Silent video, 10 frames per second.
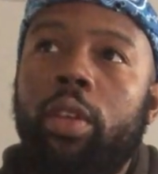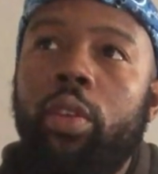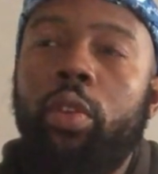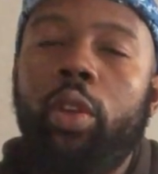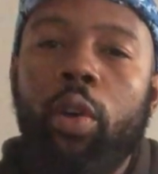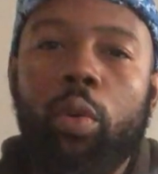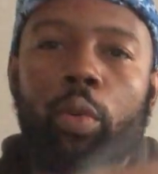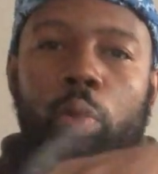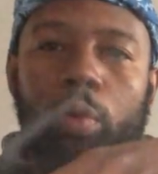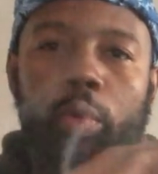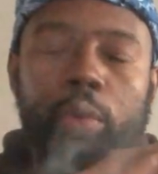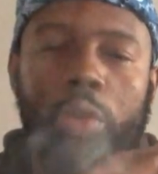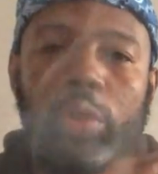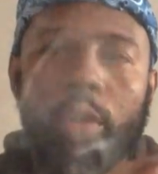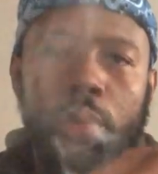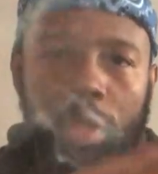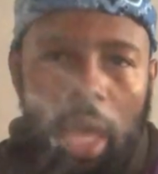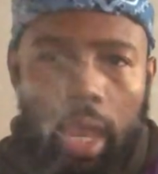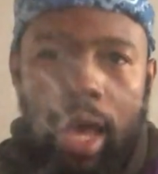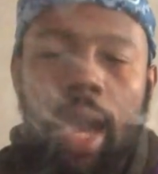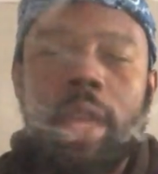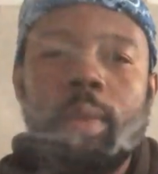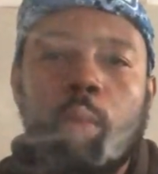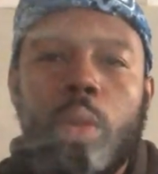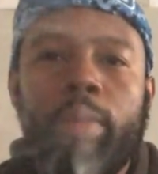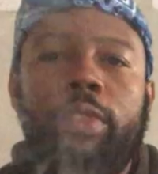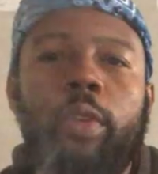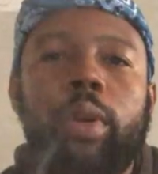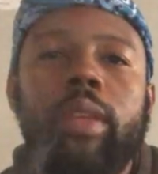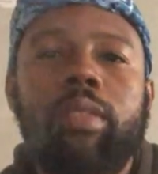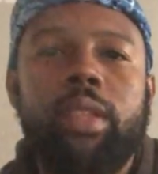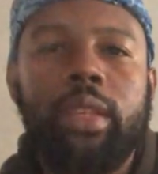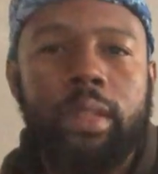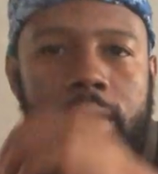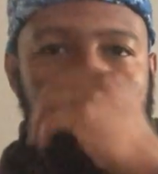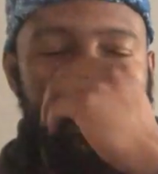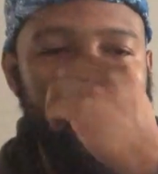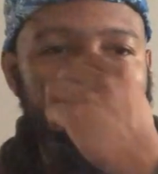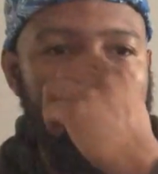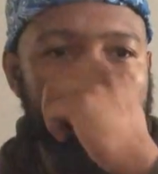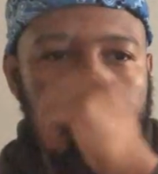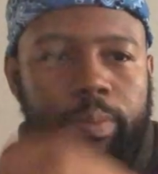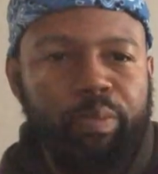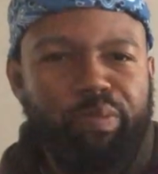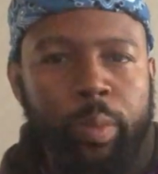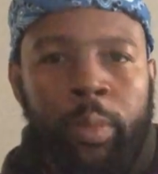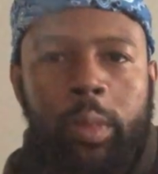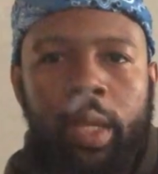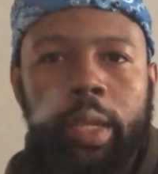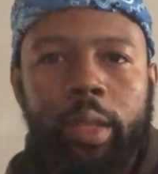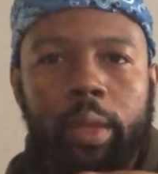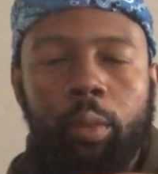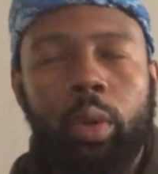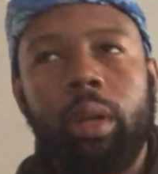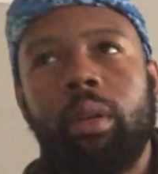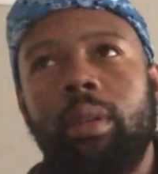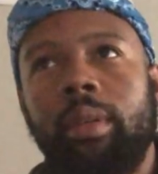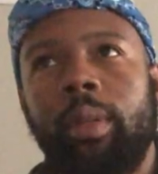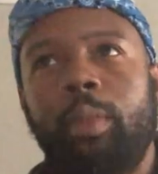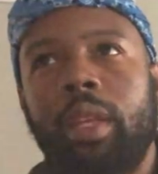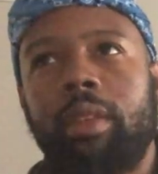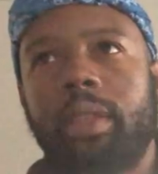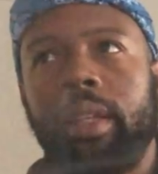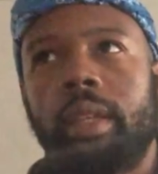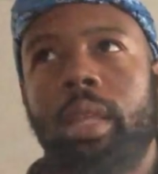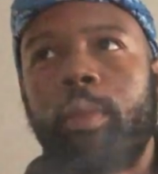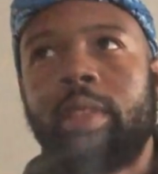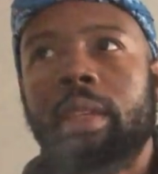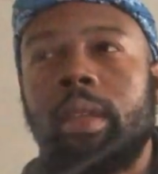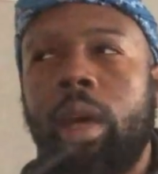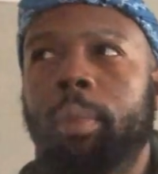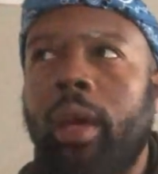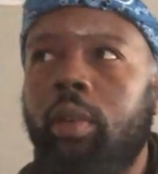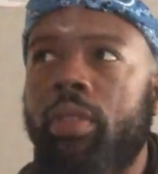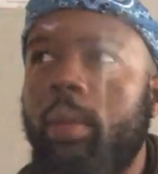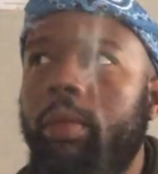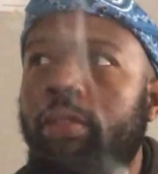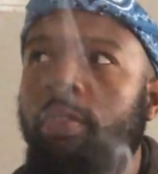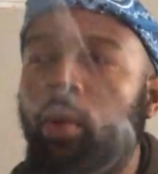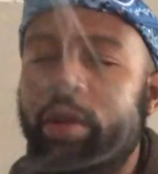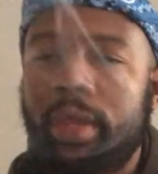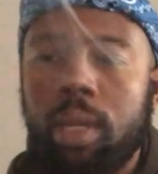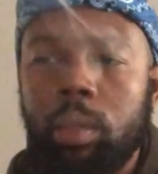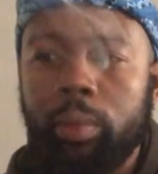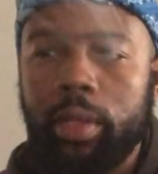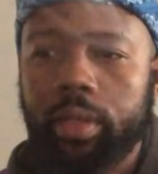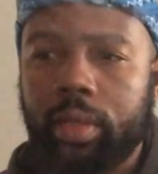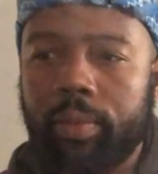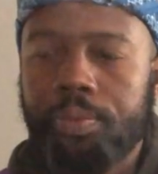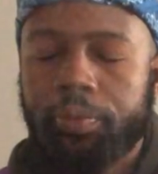you know, you know, the Alahayim were before these things, all right? And well, let me not say that. I'm say I'm not gonna say before the elements.